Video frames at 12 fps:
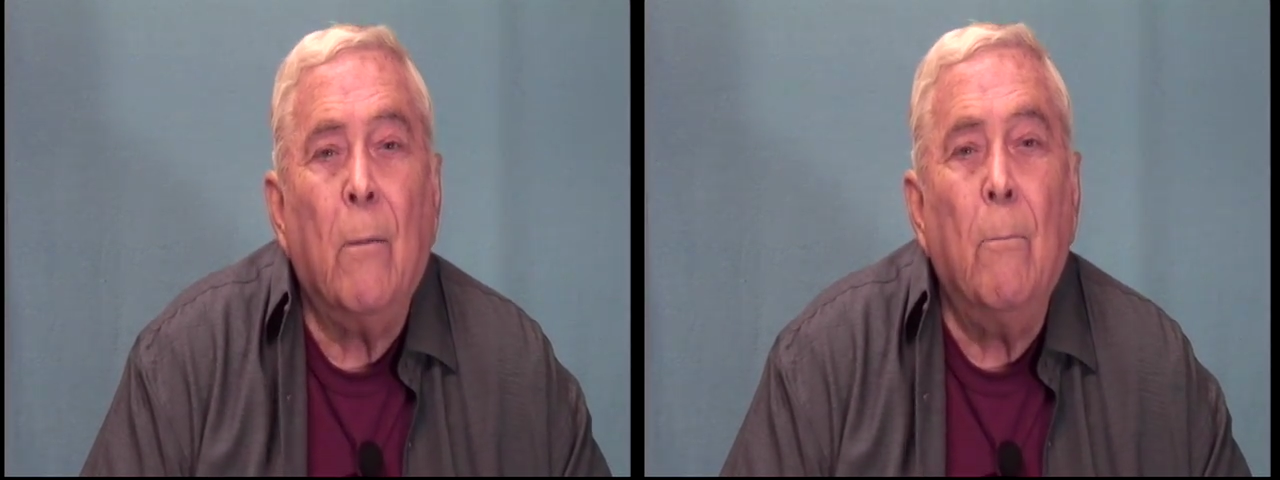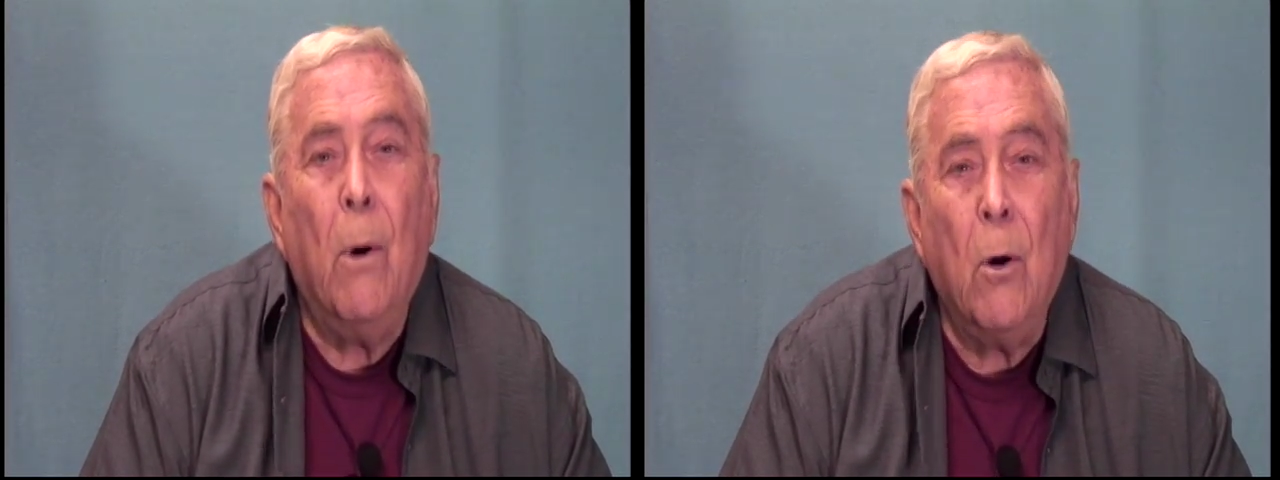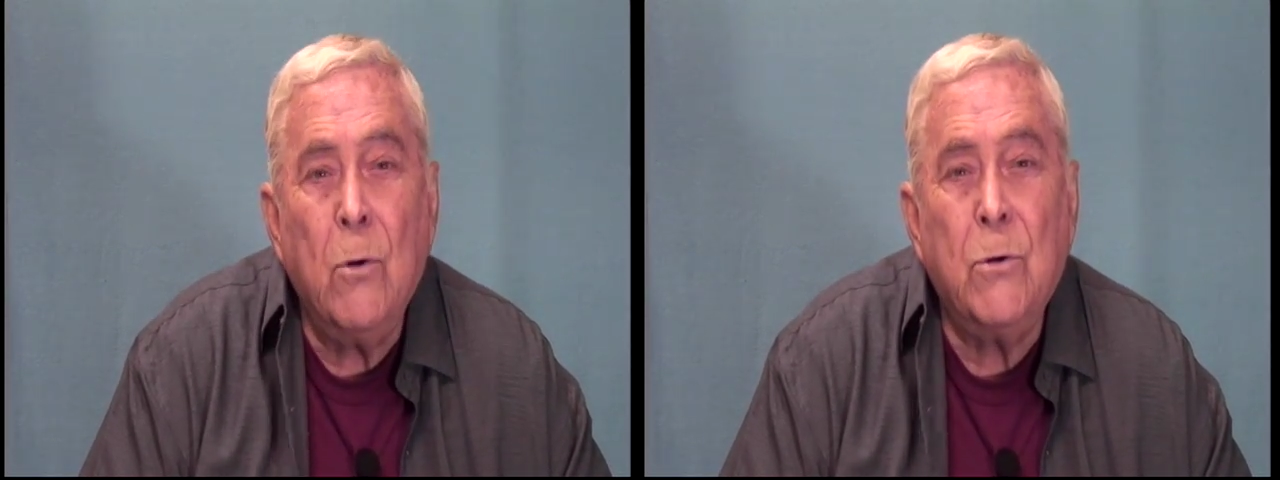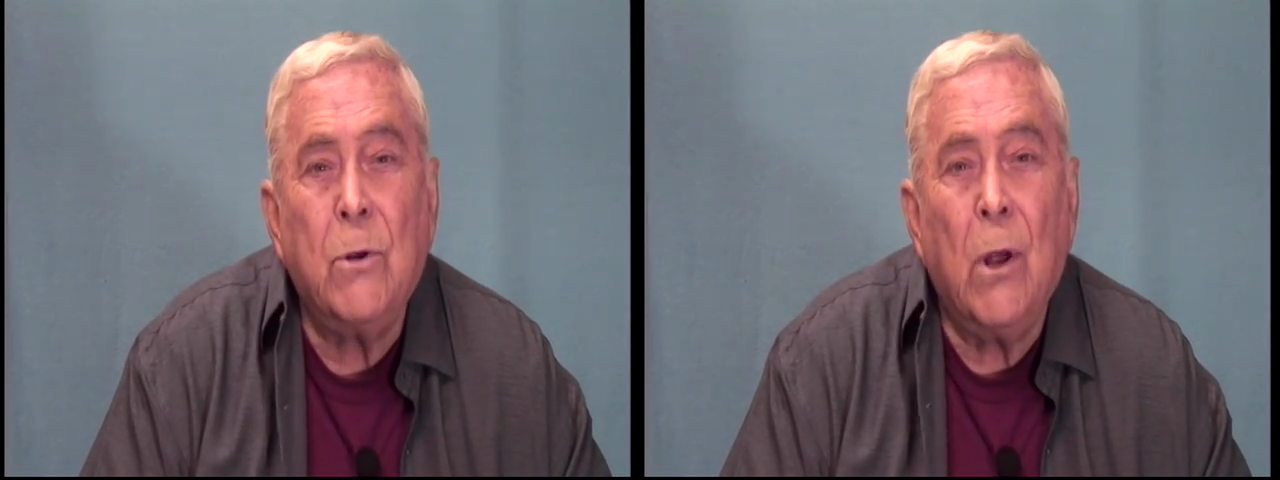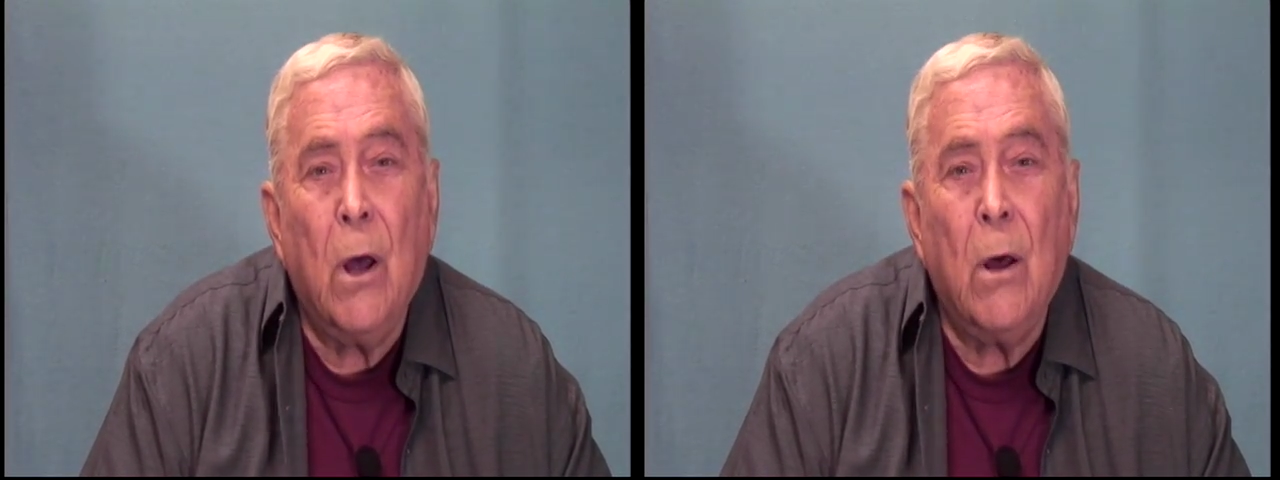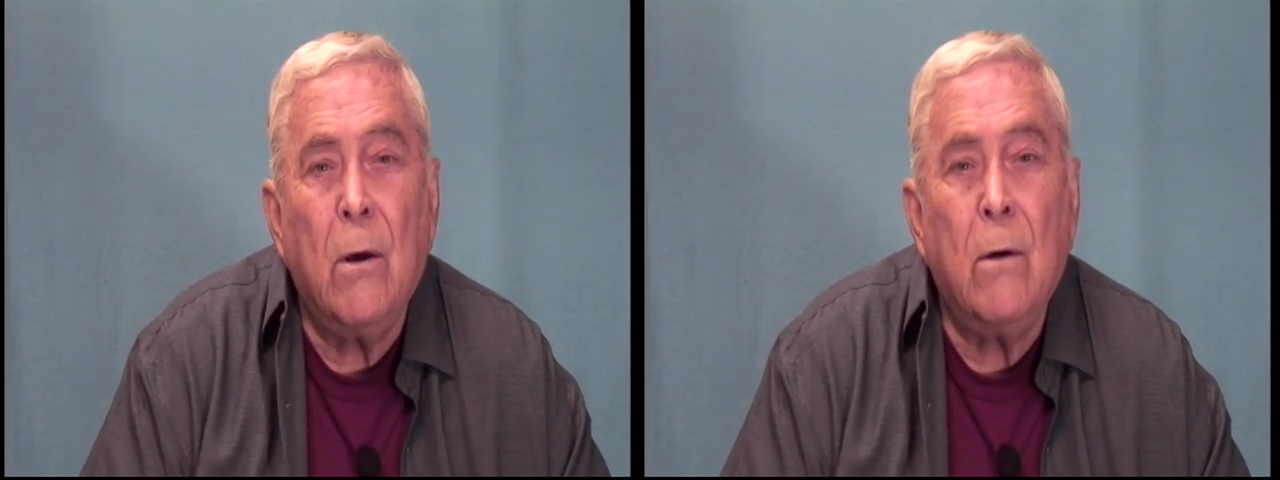most
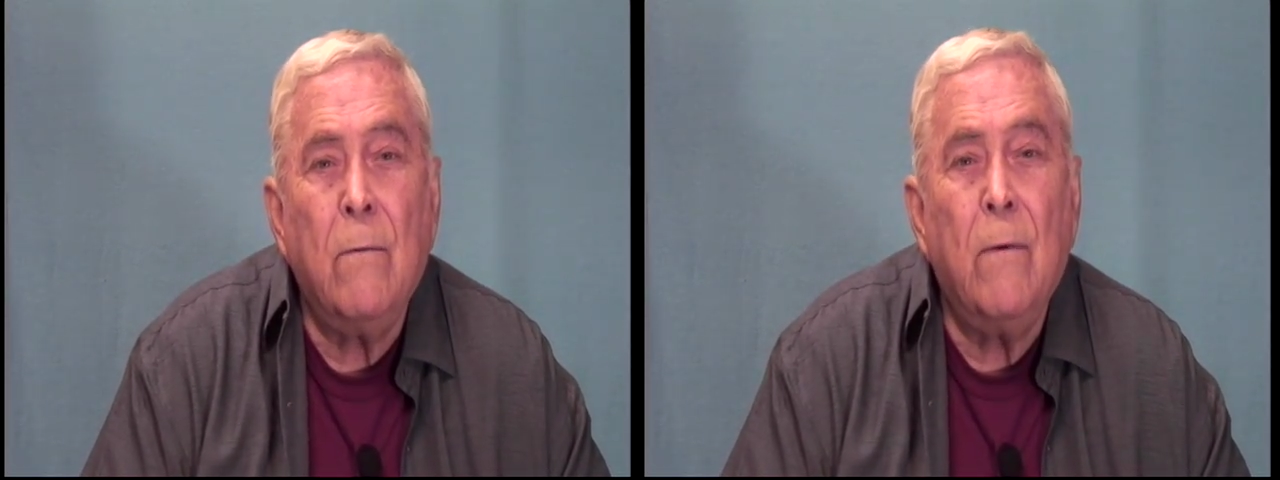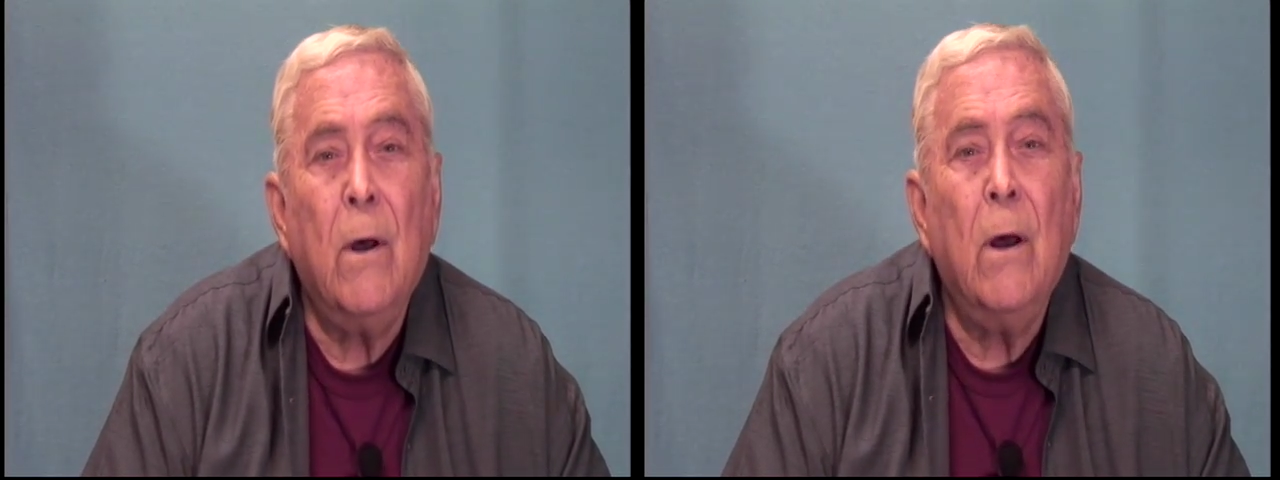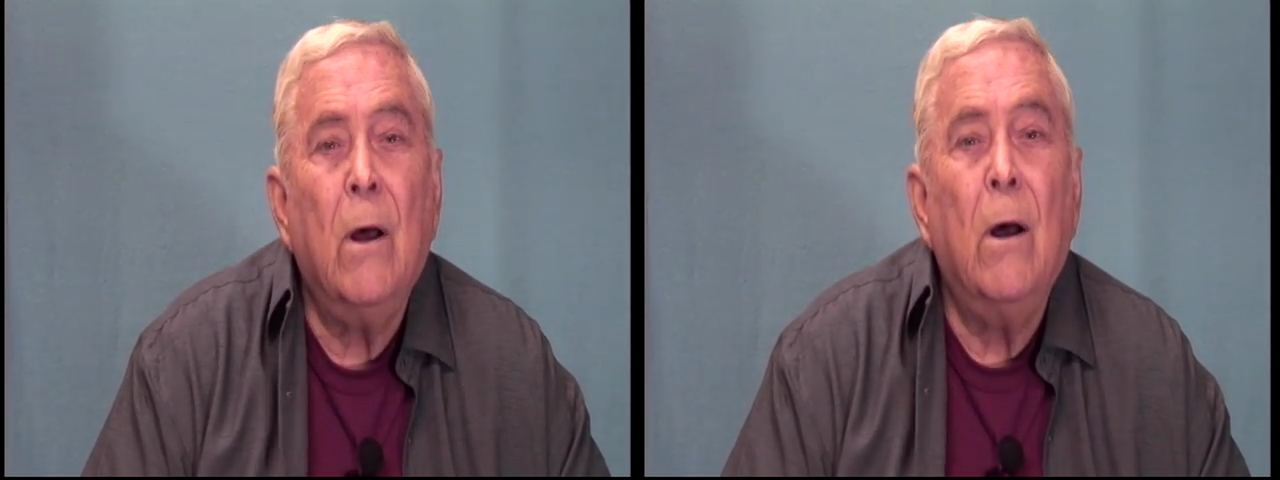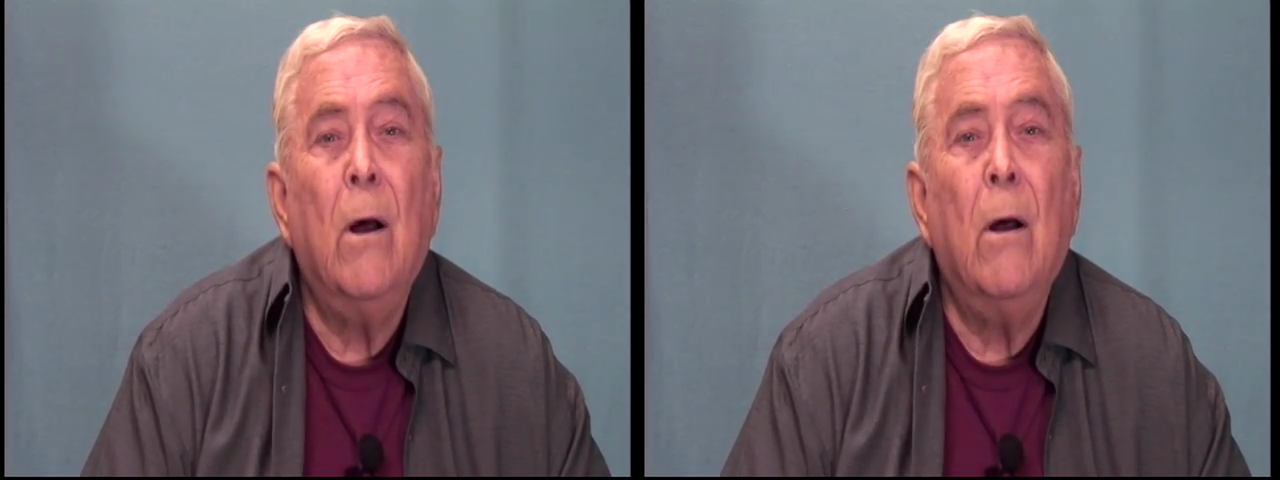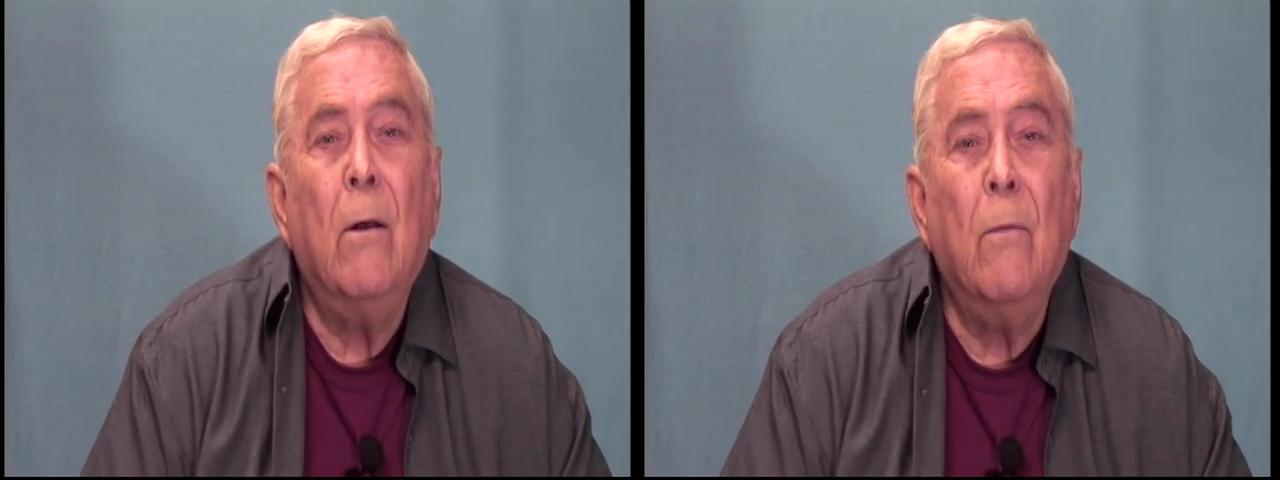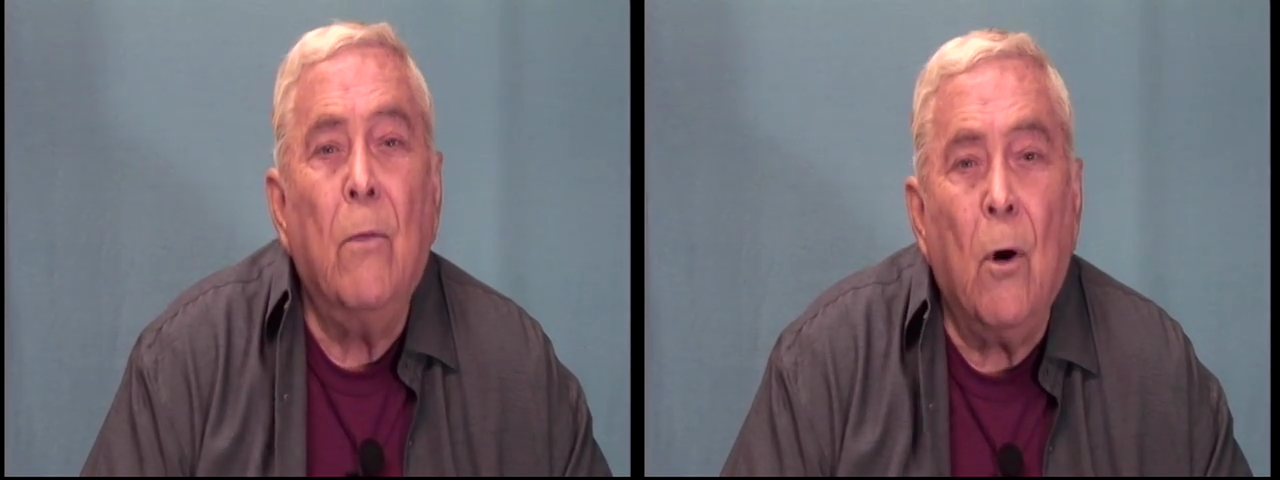of
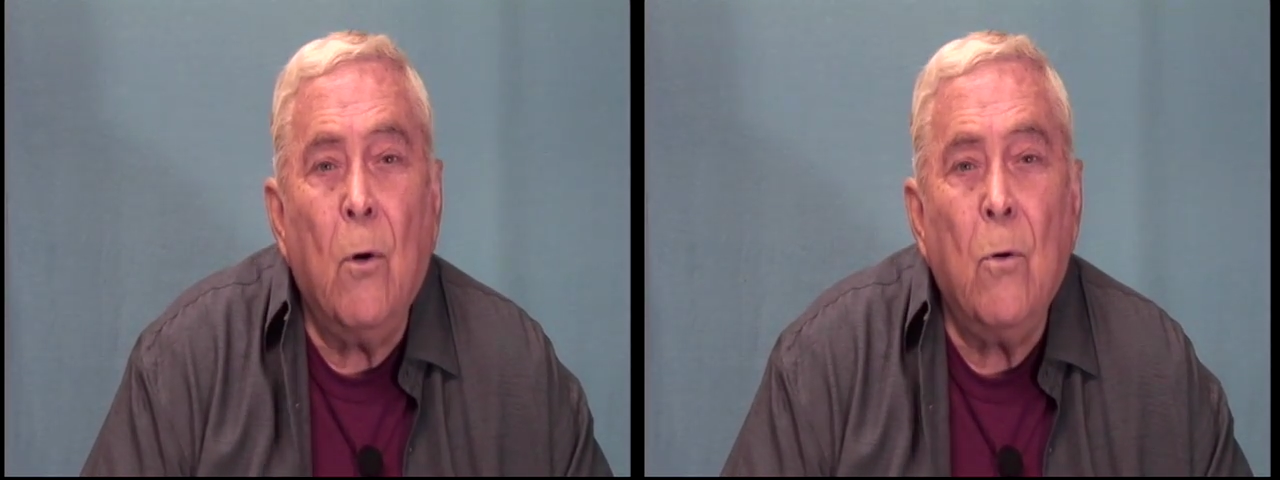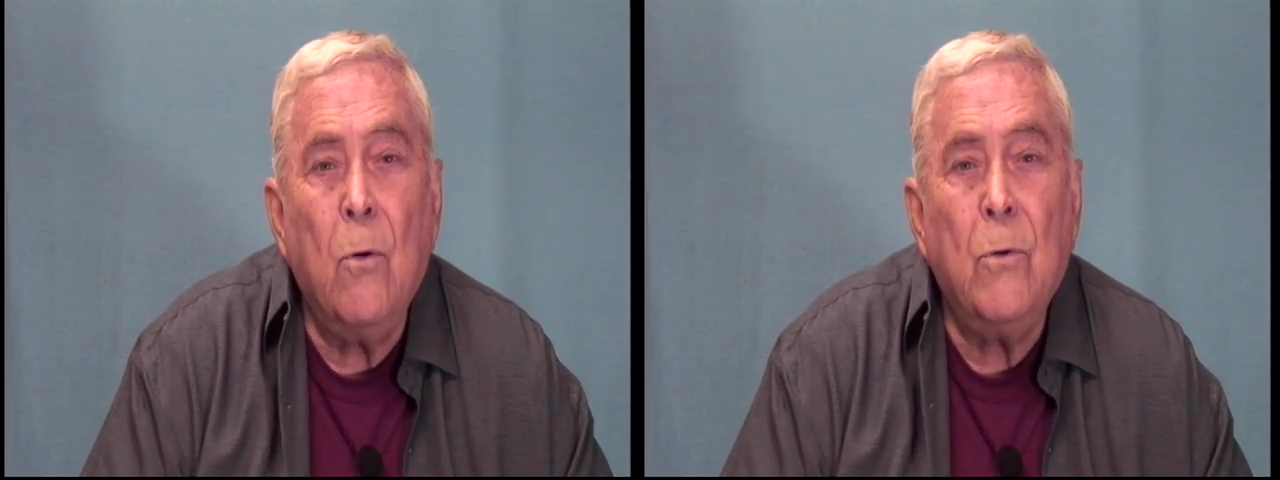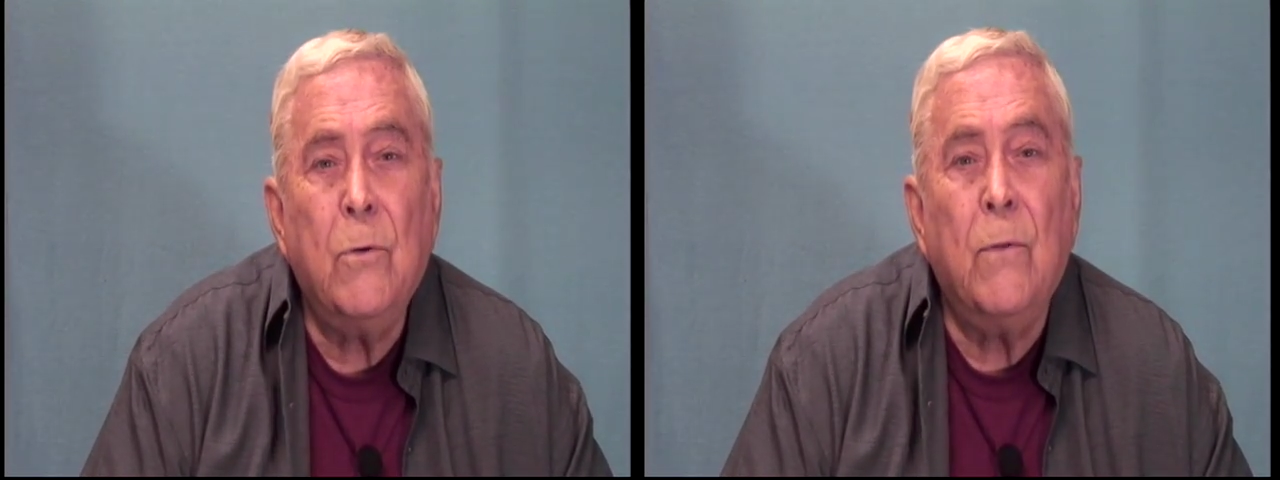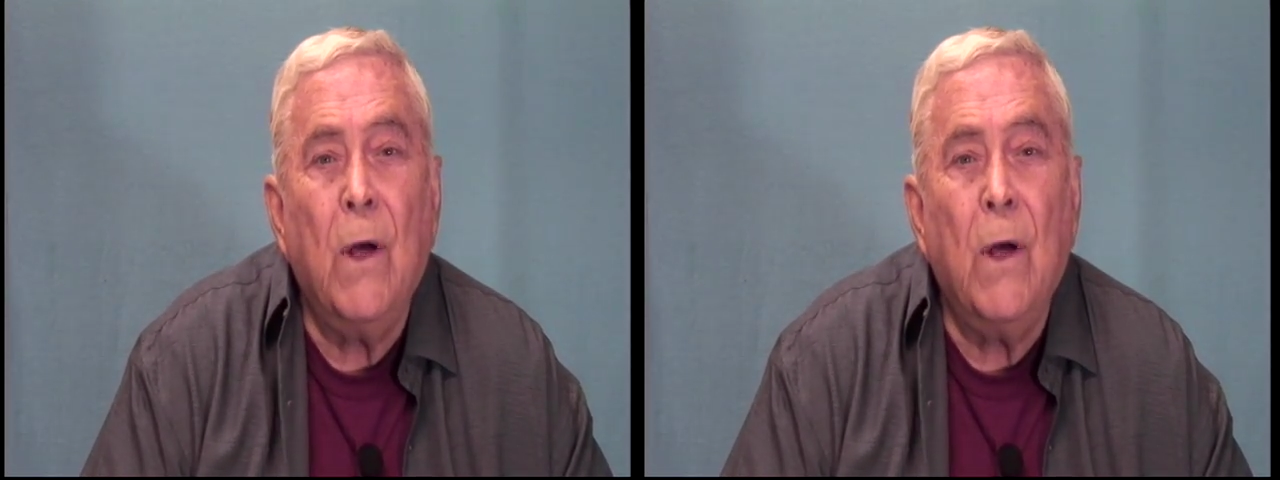those